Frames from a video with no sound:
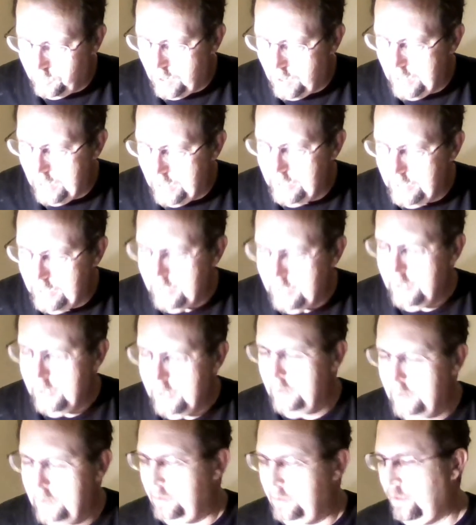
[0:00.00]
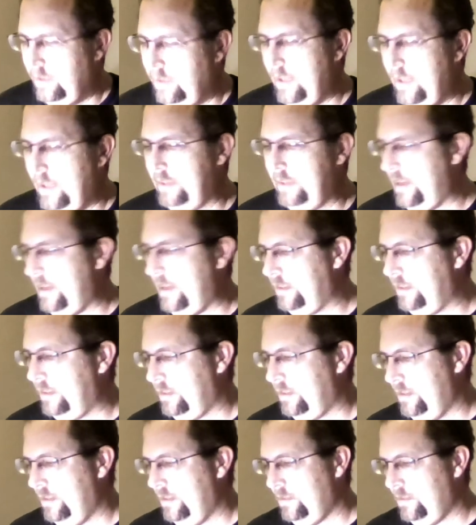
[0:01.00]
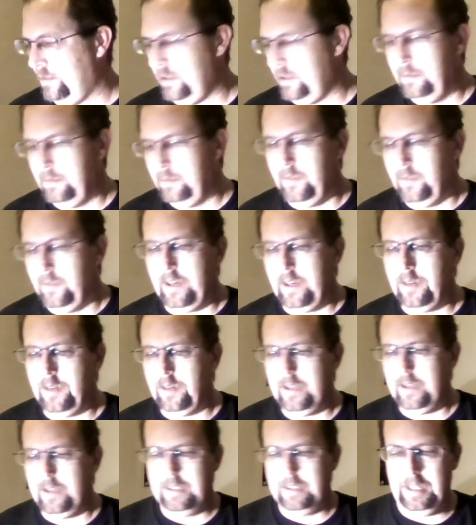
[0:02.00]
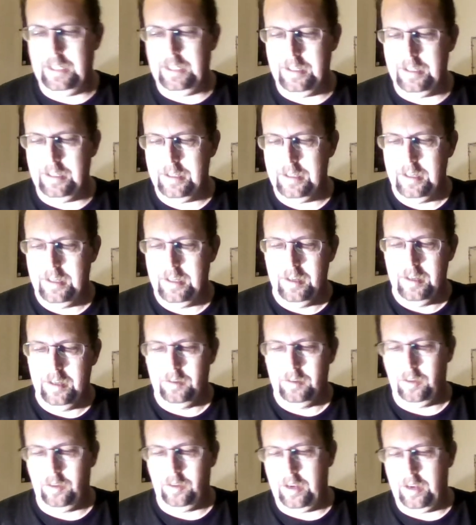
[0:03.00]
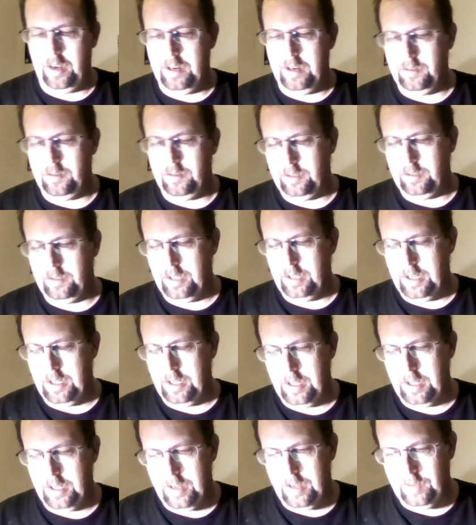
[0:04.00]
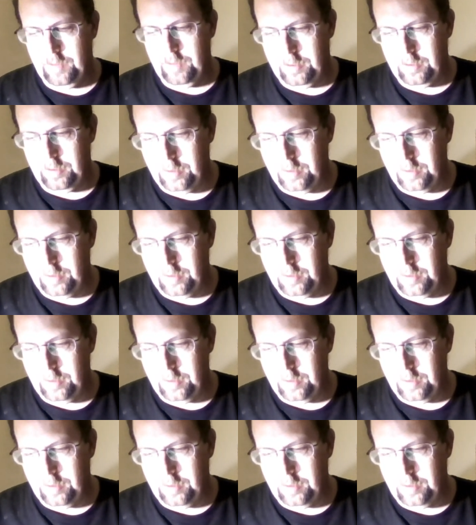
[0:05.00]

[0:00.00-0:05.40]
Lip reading: that's excellent. We'll just move very quickly so that I don't have it seal inside the